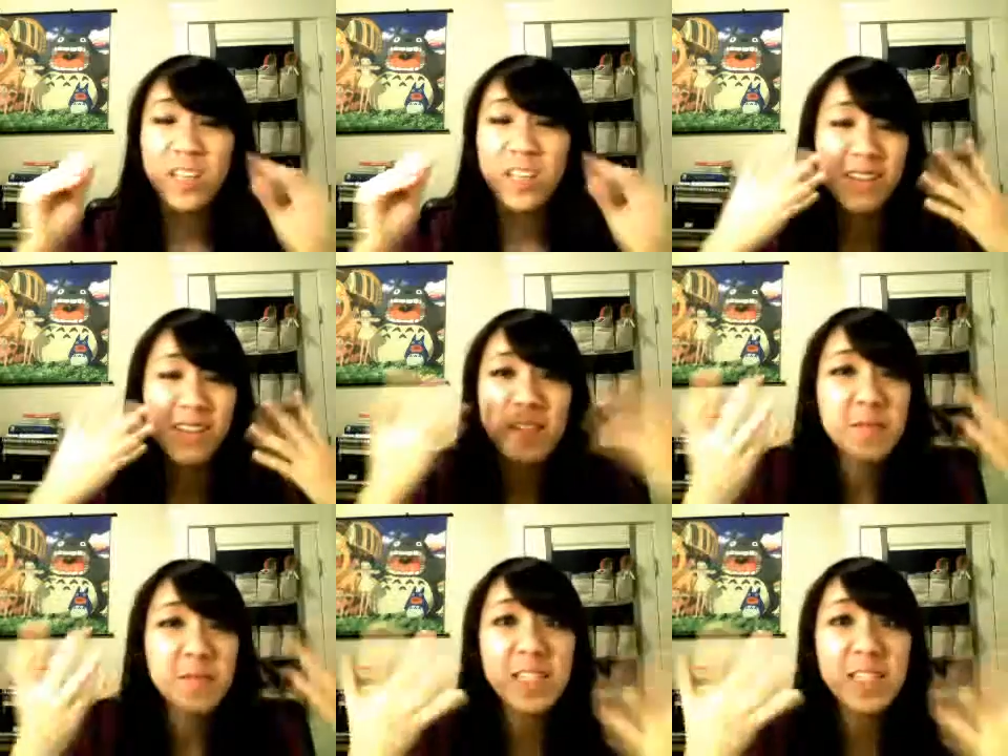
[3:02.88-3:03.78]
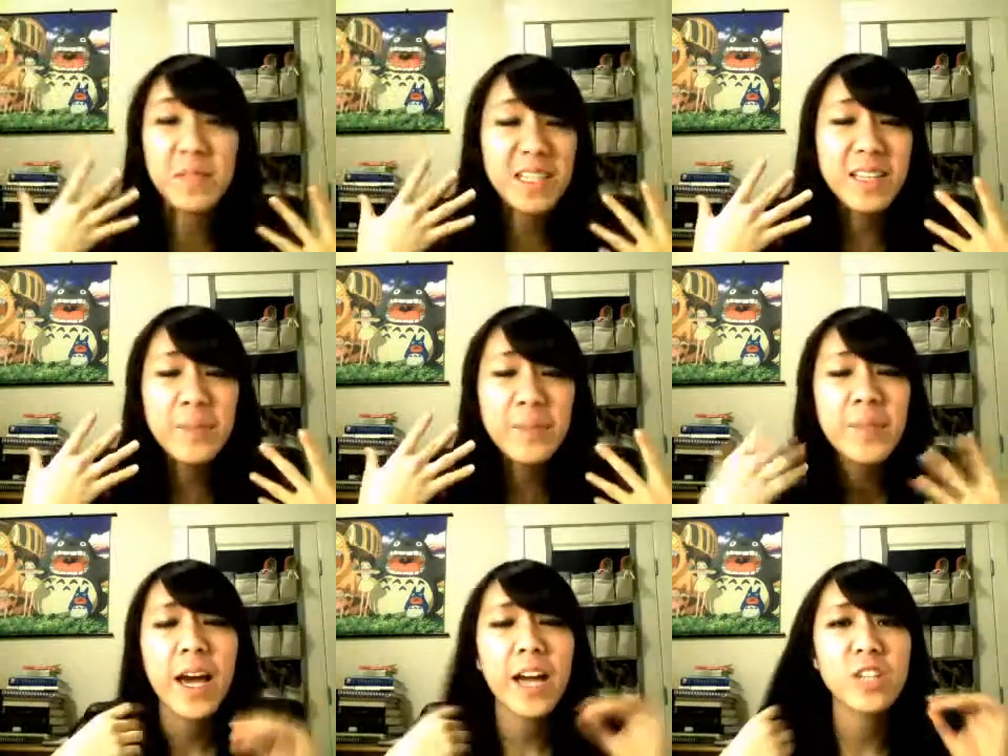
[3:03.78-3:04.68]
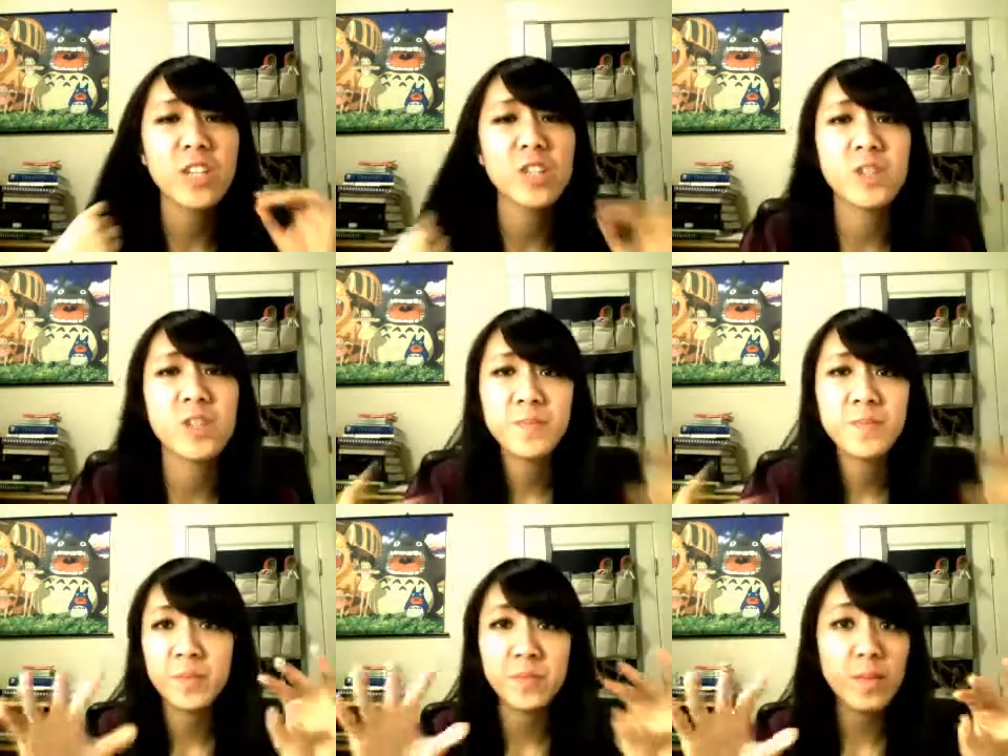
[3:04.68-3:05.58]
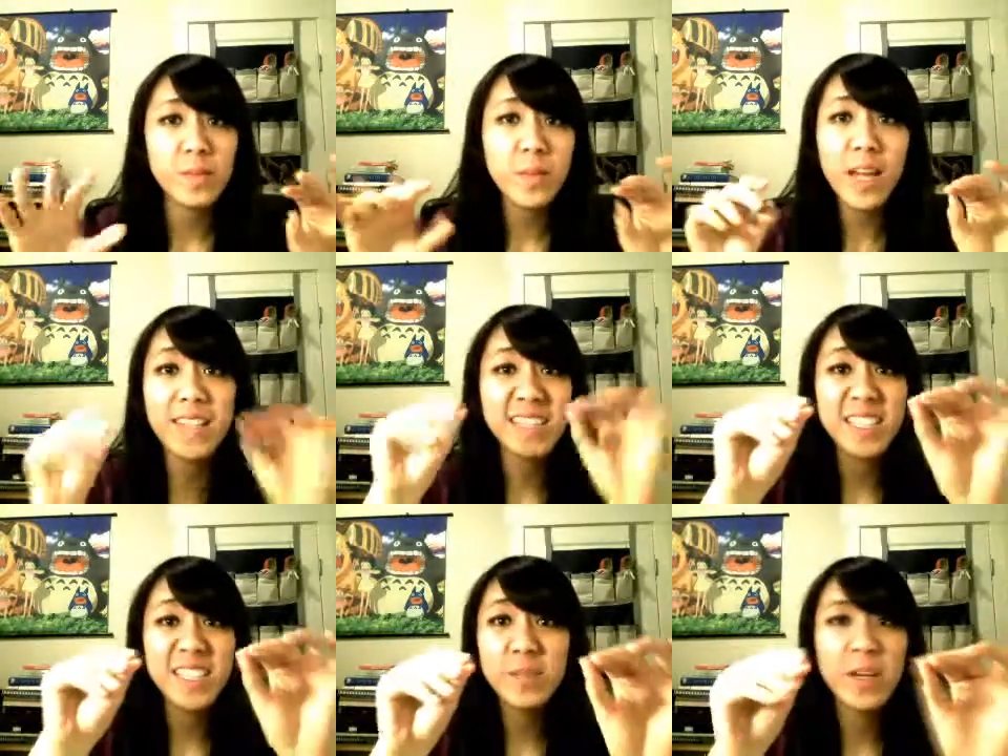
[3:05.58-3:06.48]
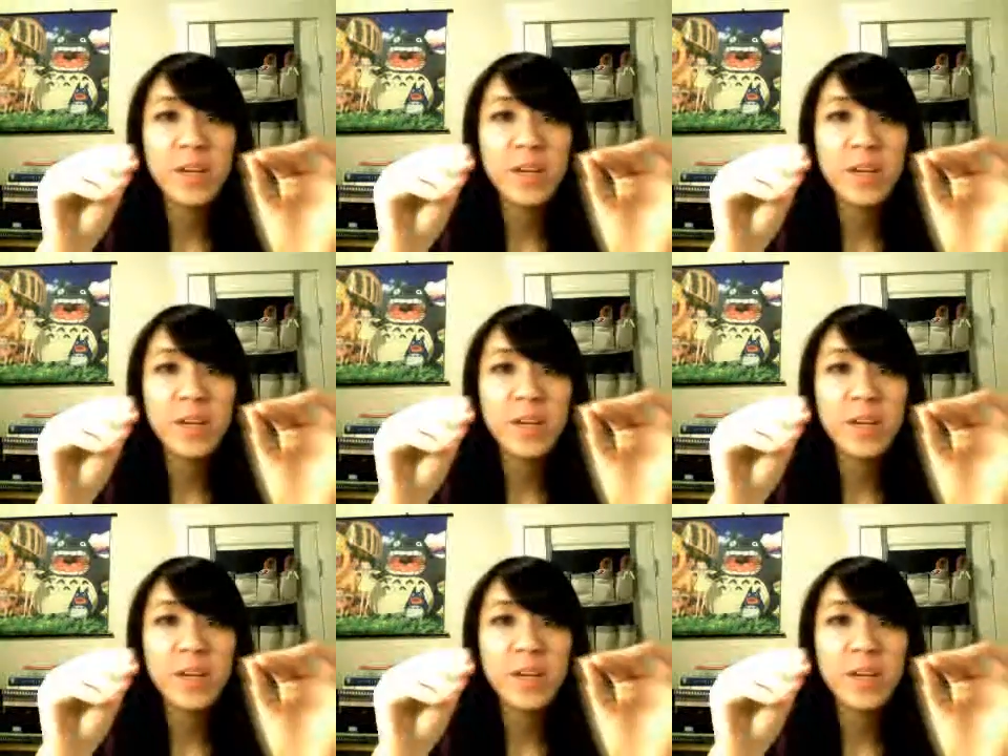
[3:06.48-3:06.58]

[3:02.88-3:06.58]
or like let them see me, I just I see